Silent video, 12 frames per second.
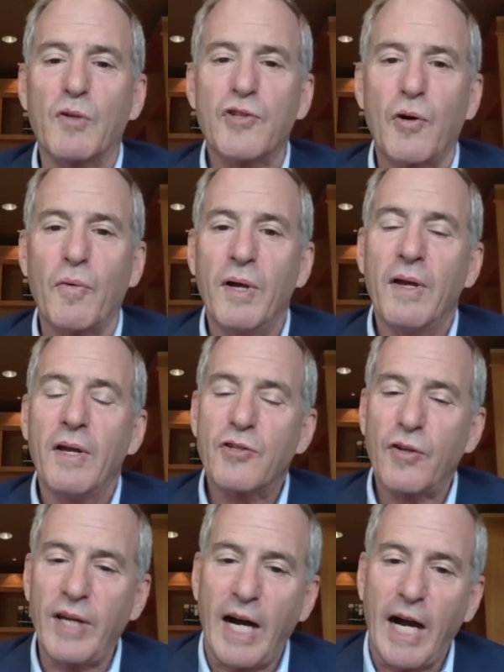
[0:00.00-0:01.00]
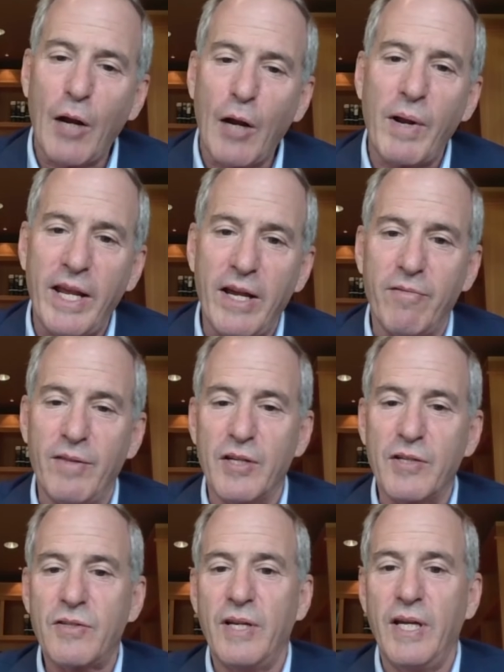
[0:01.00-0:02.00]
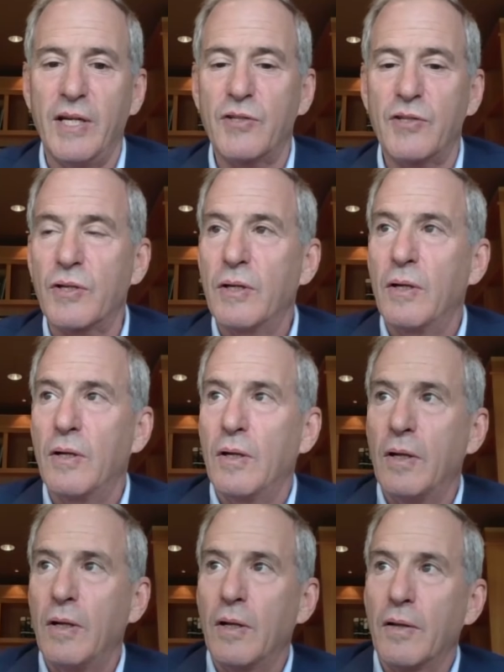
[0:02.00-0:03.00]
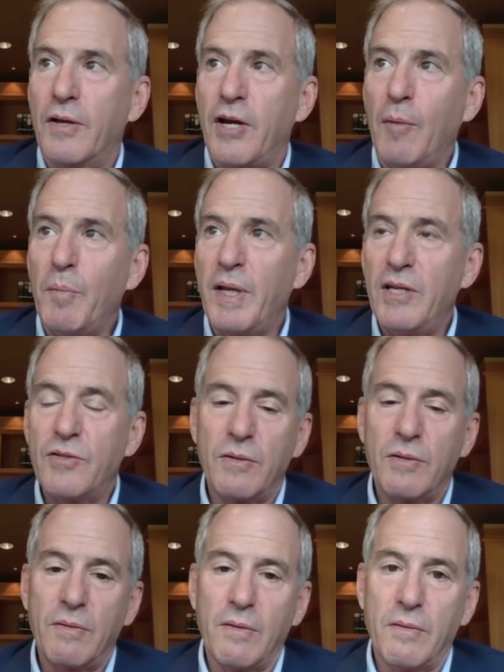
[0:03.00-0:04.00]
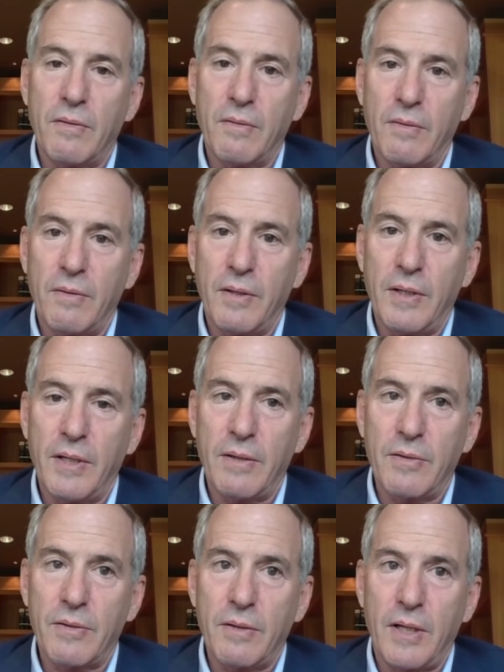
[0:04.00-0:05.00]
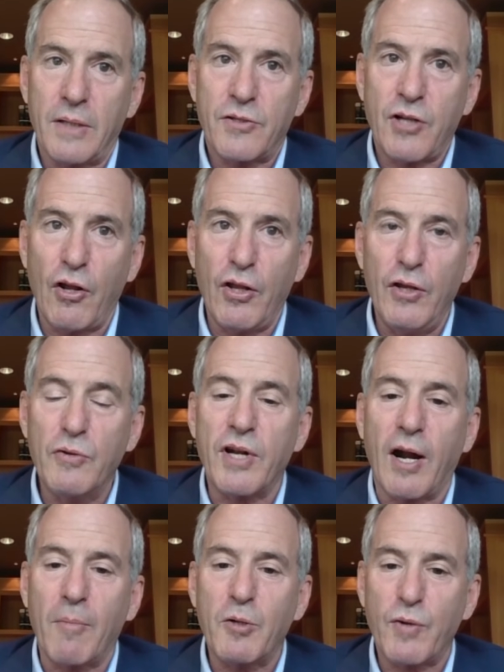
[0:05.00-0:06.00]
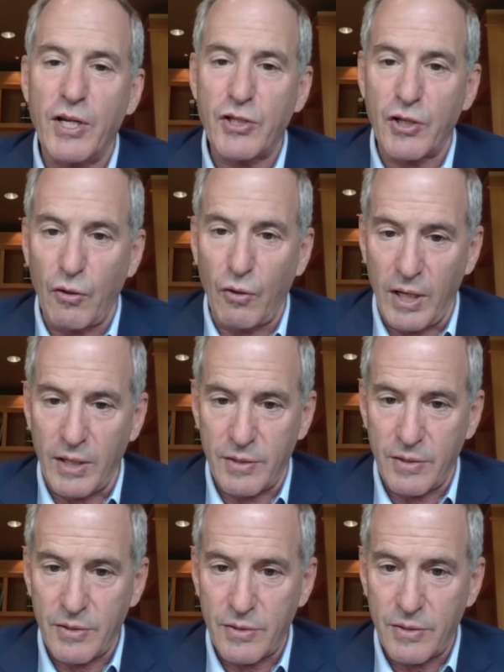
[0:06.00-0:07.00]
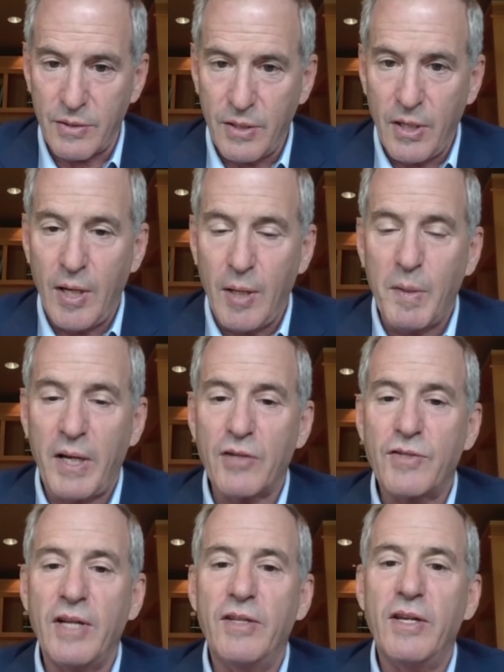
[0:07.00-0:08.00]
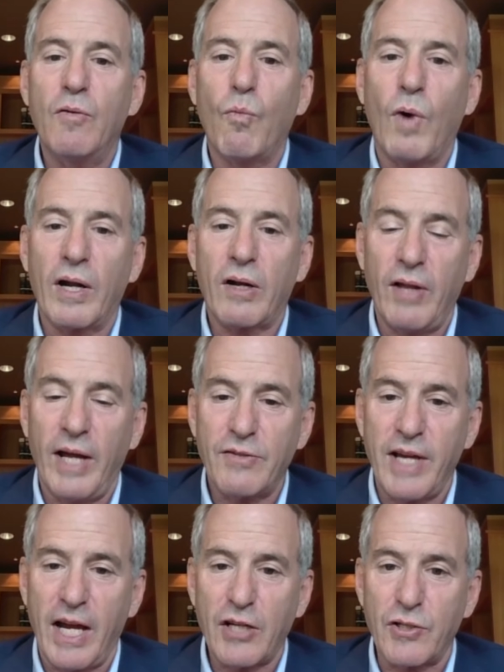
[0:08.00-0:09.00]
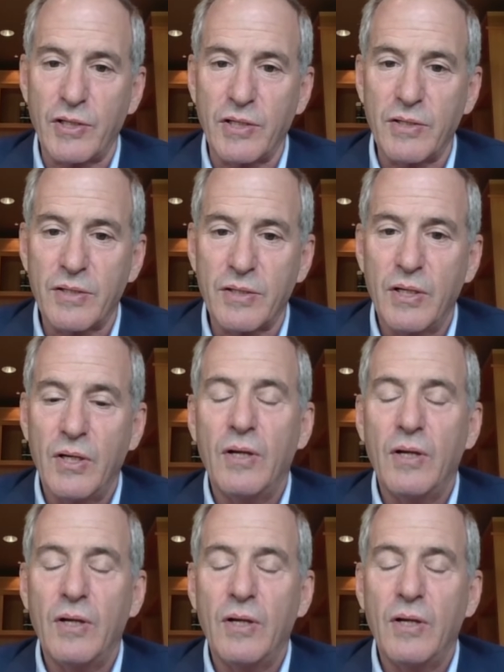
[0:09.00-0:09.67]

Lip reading: So the irony of this is the companies started using arbitration clauses because they didn't want class actions.